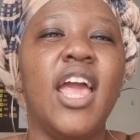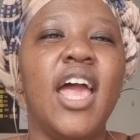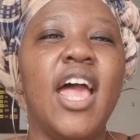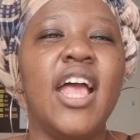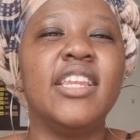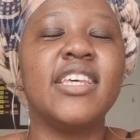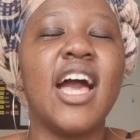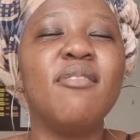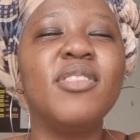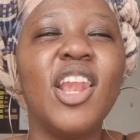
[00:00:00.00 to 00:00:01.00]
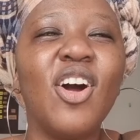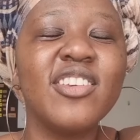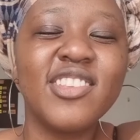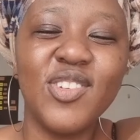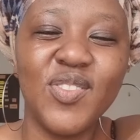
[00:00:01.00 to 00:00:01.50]
I'm the
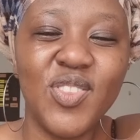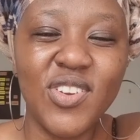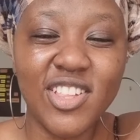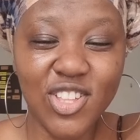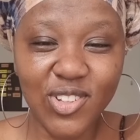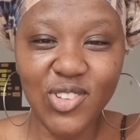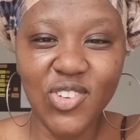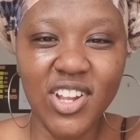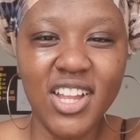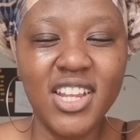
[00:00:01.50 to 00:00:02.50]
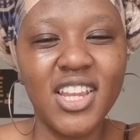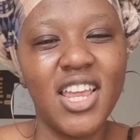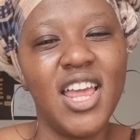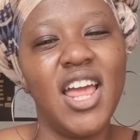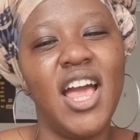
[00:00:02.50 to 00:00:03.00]
last of 3 children.
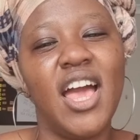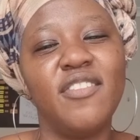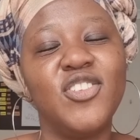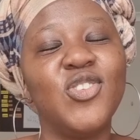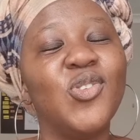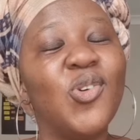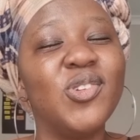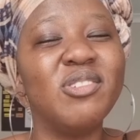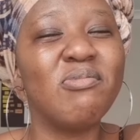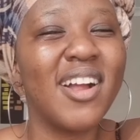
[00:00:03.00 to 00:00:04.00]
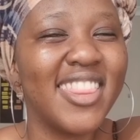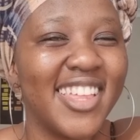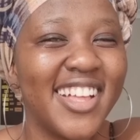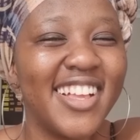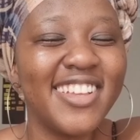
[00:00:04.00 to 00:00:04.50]
I have 2 older
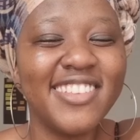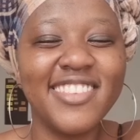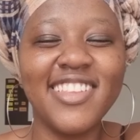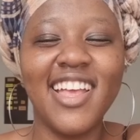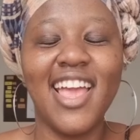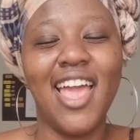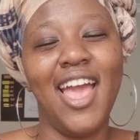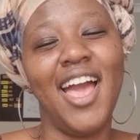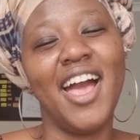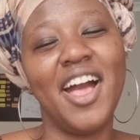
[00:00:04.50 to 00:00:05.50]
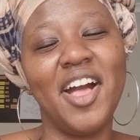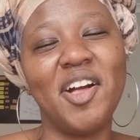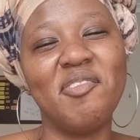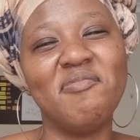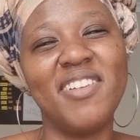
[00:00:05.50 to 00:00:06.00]
brothers,
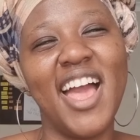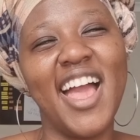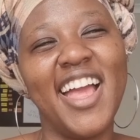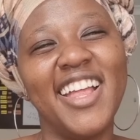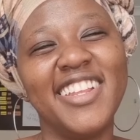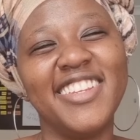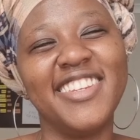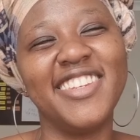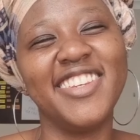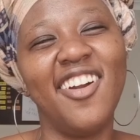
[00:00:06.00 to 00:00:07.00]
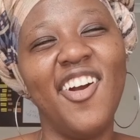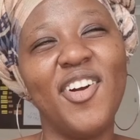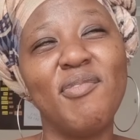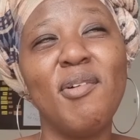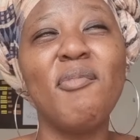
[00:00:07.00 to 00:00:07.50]
and yeah, my